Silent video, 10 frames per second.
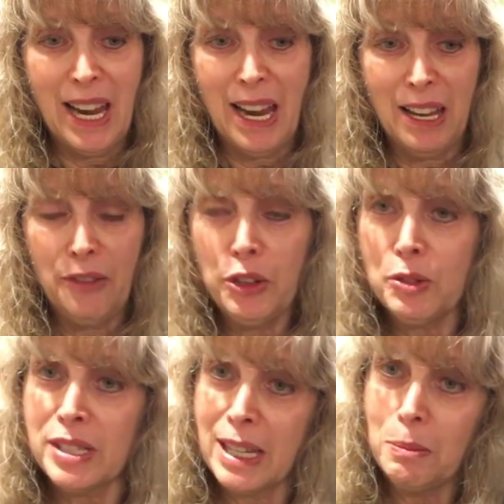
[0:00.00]
If you
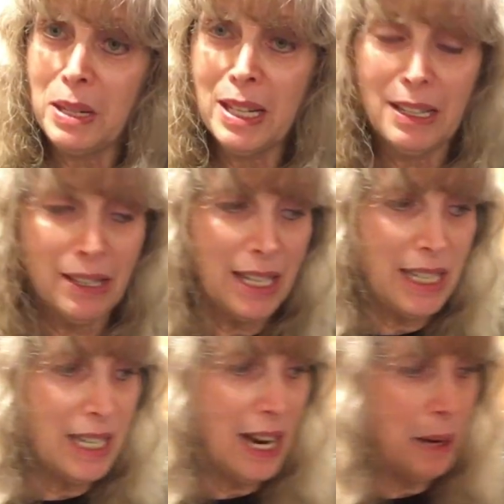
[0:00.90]
send me any
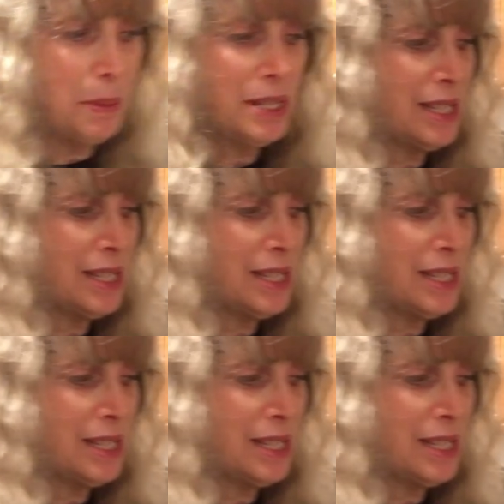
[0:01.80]
comments,